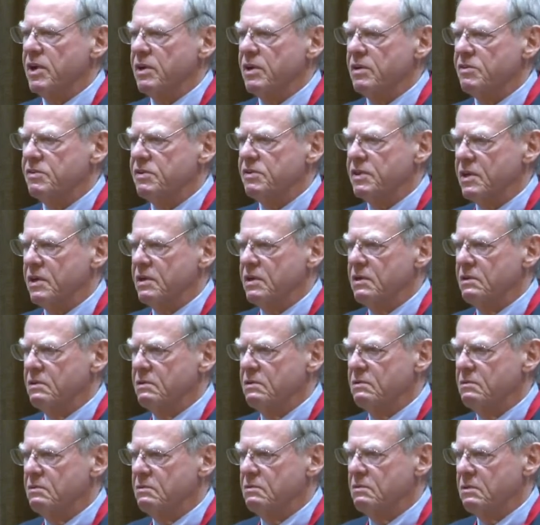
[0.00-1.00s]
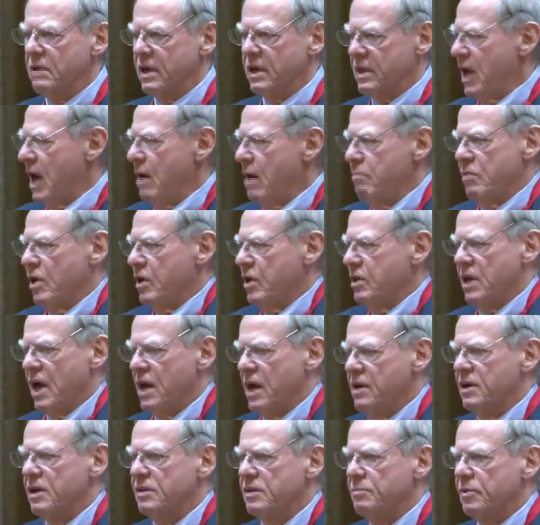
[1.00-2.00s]
risky. And I'm not
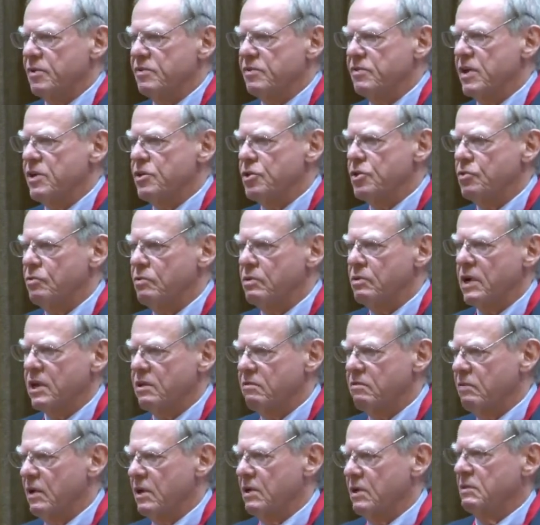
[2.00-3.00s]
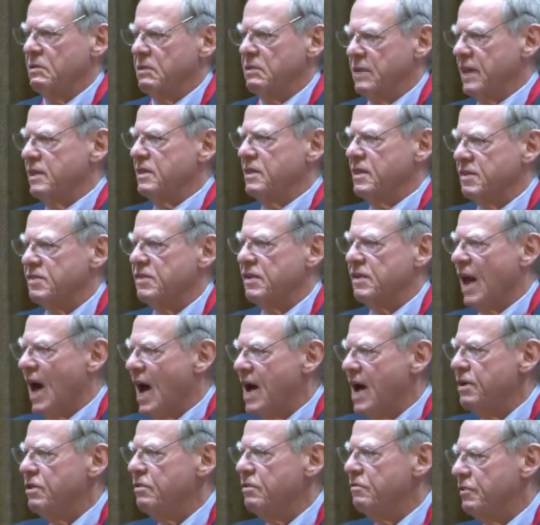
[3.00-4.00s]
100% sure that this
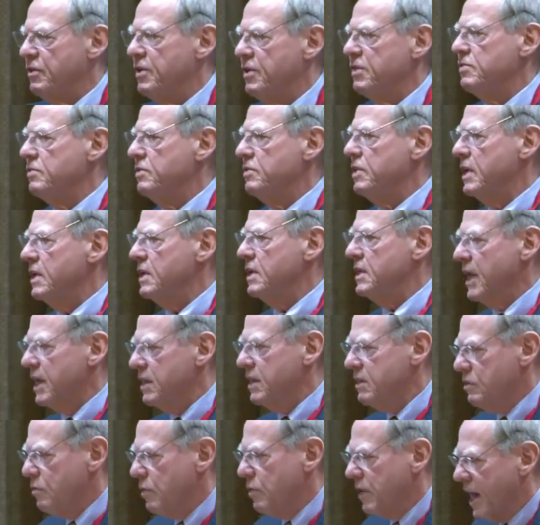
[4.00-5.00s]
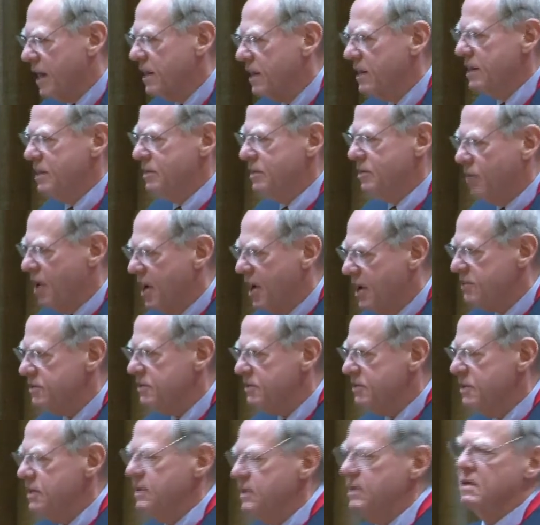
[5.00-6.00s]
line of reasoning that you can
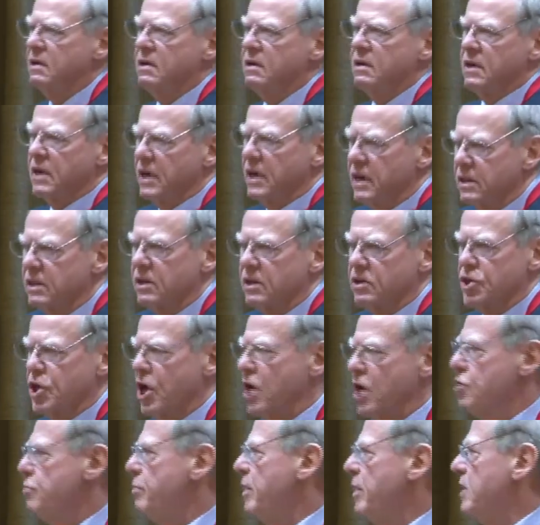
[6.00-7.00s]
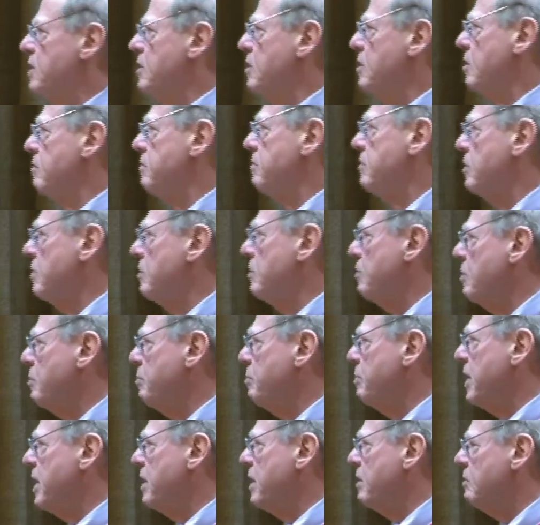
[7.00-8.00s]
trace in the judgment of the
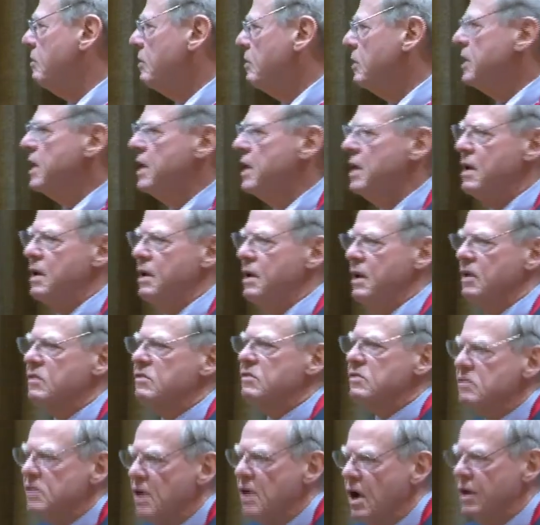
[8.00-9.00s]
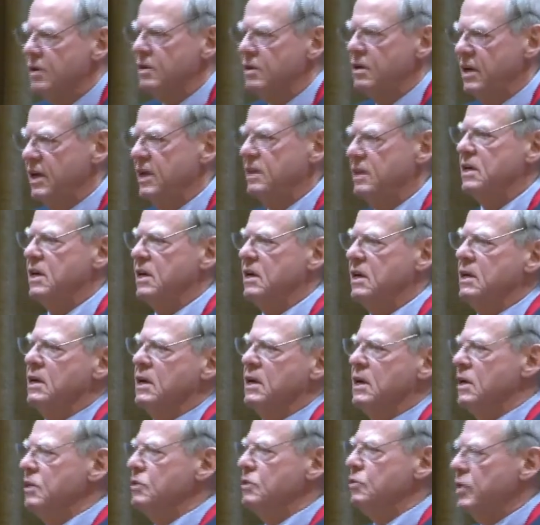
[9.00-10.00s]
European Court is not leading
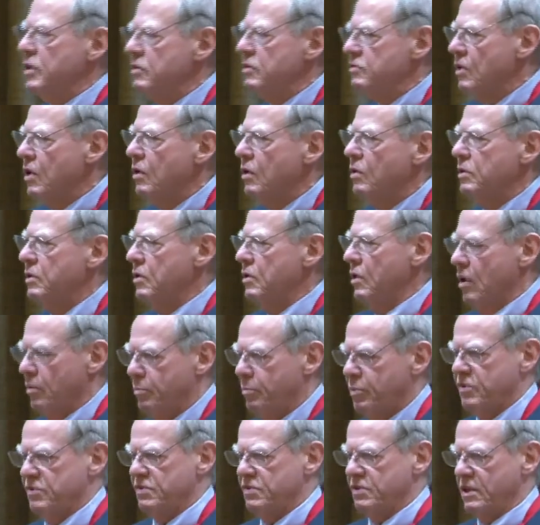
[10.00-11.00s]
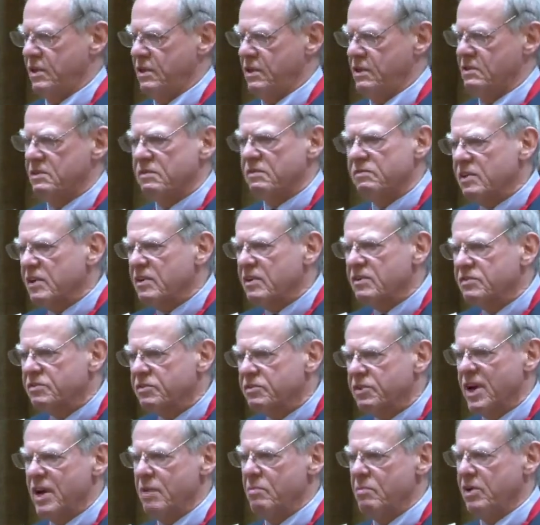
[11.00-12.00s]
to its own opposite. It's an
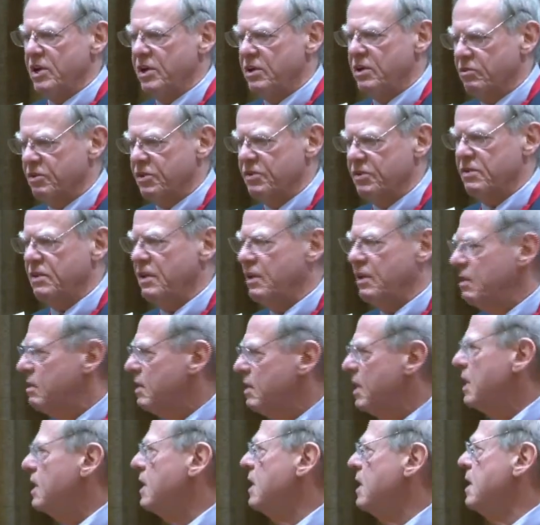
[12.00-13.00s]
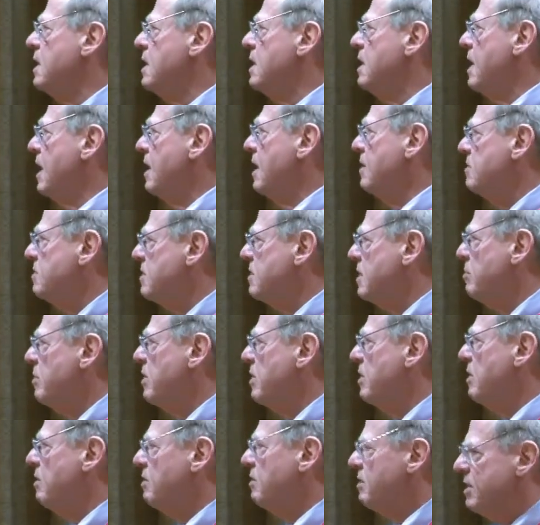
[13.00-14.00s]
extremely risky thing, and
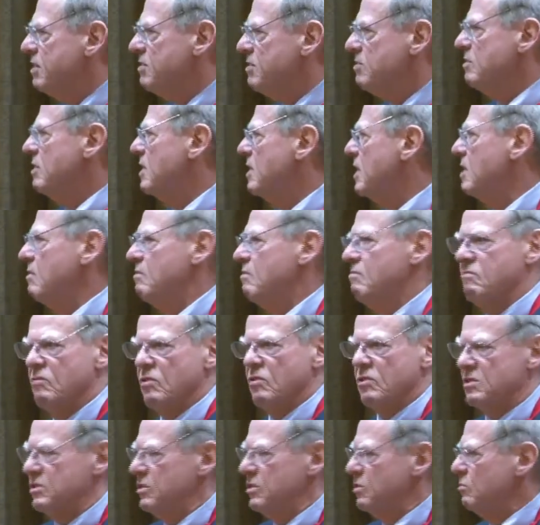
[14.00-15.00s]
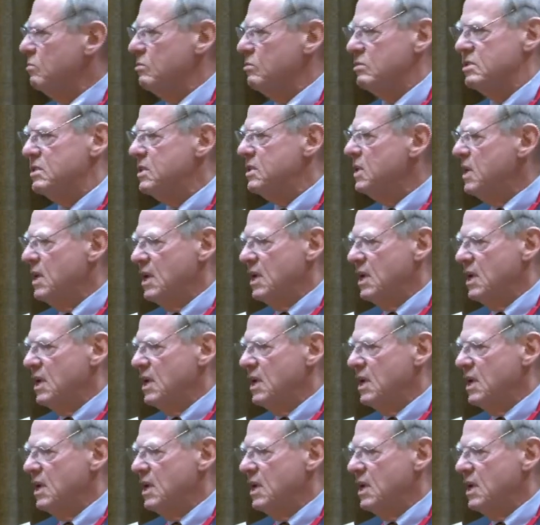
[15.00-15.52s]
similar reasoning was used